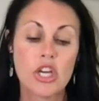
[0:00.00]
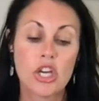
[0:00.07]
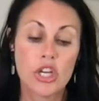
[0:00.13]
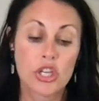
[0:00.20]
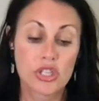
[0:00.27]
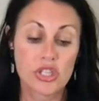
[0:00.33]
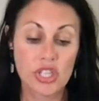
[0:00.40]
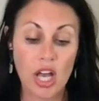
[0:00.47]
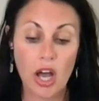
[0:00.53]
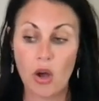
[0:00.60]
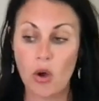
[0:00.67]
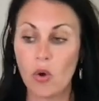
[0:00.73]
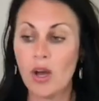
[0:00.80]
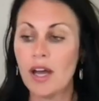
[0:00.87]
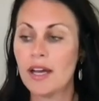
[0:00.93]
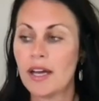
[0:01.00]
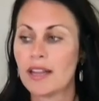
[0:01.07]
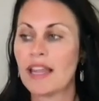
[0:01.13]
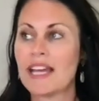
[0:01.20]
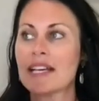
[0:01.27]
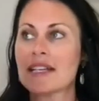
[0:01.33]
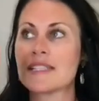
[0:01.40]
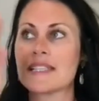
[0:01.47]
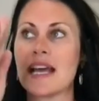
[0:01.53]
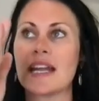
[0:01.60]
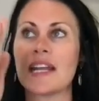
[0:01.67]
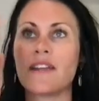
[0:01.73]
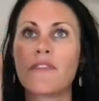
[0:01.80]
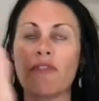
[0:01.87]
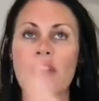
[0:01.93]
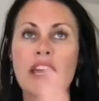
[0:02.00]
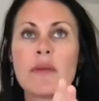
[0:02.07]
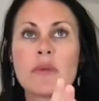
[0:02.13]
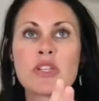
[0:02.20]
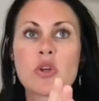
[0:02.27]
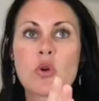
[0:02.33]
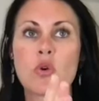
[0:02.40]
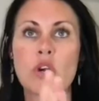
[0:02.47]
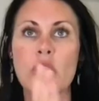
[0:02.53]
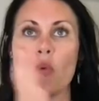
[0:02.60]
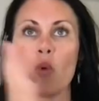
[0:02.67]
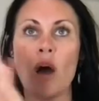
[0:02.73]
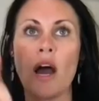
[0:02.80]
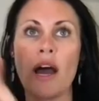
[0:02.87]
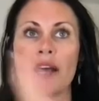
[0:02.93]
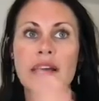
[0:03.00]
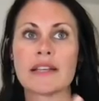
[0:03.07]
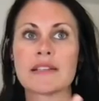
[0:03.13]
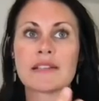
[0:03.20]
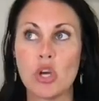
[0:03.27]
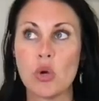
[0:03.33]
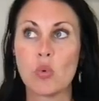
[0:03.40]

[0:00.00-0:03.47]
So, like I said, inflammatory wise,